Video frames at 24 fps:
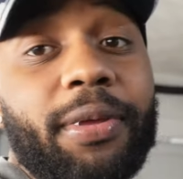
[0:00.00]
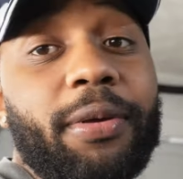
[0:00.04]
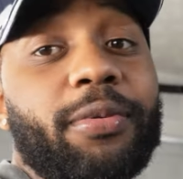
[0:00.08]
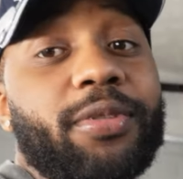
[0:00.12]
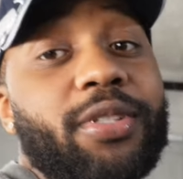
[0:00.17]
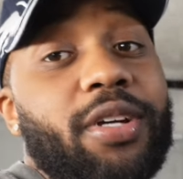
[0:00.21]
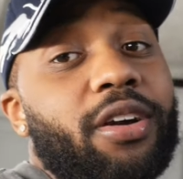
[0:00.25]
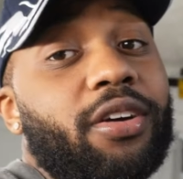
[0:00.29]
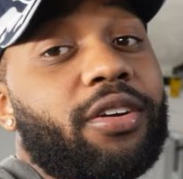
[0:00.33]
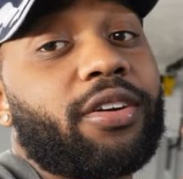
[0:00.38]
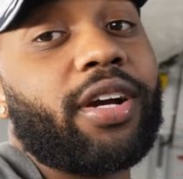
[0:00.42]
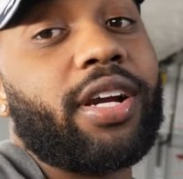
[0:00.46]
people
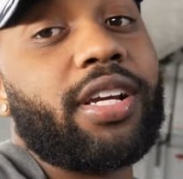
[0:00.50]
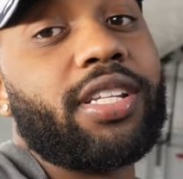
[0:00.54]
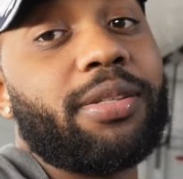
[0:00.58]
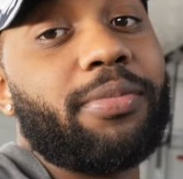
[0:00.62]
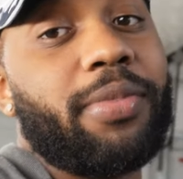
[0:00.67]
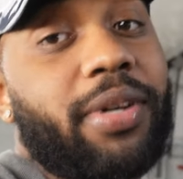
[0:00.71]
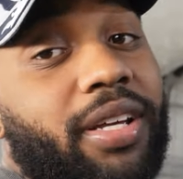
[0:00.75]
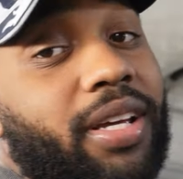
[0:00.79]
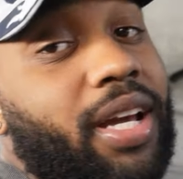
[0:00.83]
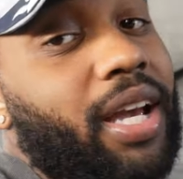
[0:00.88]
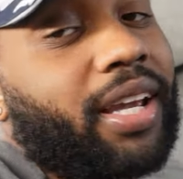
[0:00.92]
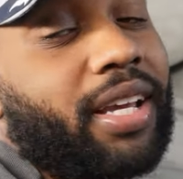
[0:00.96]
talk crazy,
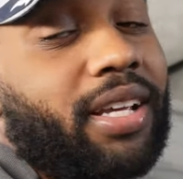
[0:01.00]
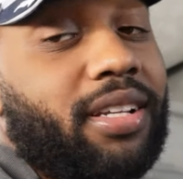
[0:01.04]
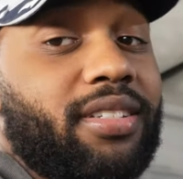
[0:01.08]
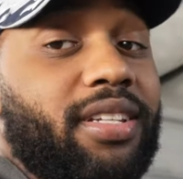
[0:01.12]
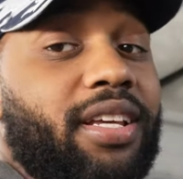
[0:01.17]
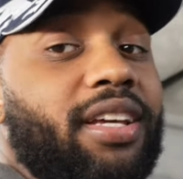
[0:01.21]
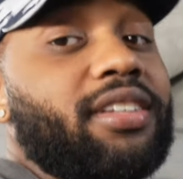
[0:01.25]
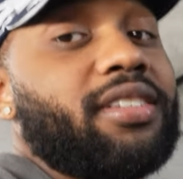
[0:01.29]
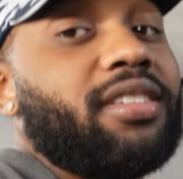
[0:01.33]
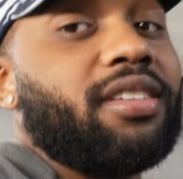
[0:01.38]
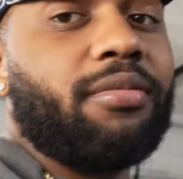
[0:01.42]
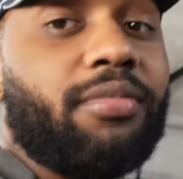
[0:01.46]
but I guess
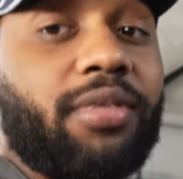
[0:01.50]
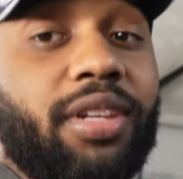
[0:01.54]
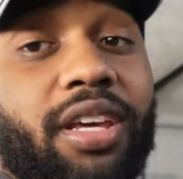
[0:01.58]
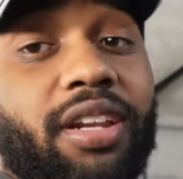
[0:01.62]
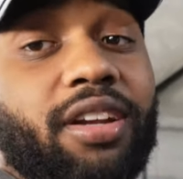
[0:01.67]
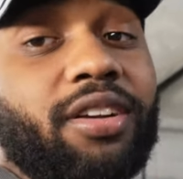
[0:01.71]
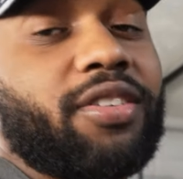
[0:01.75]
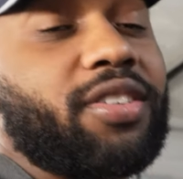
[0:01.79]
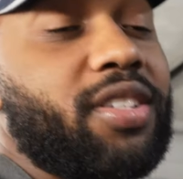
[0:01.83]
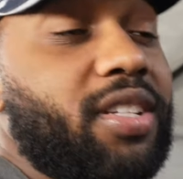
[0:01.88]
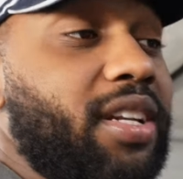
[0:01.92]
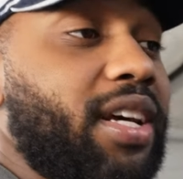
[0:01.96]
the
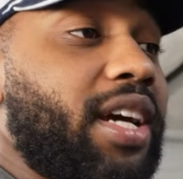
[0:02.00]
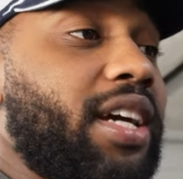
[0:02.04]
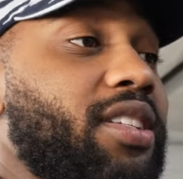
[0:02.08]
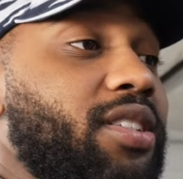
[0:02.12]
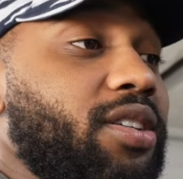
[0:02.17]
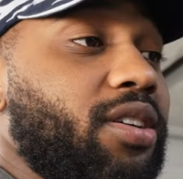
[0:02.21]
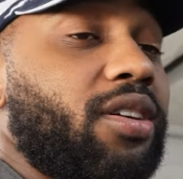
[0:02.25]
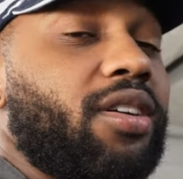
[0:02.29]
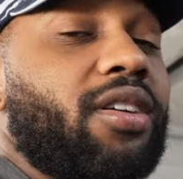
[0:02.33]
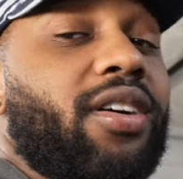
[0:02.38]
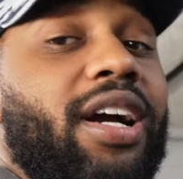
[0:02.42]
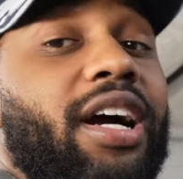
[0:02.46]
intimidator is it's a nice
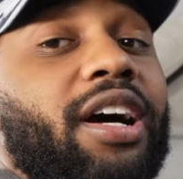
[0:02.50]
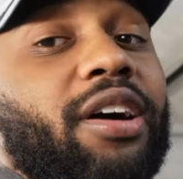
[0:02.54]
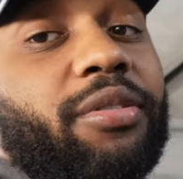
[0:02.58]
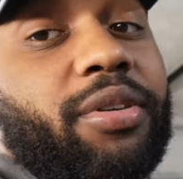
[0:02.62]
car, I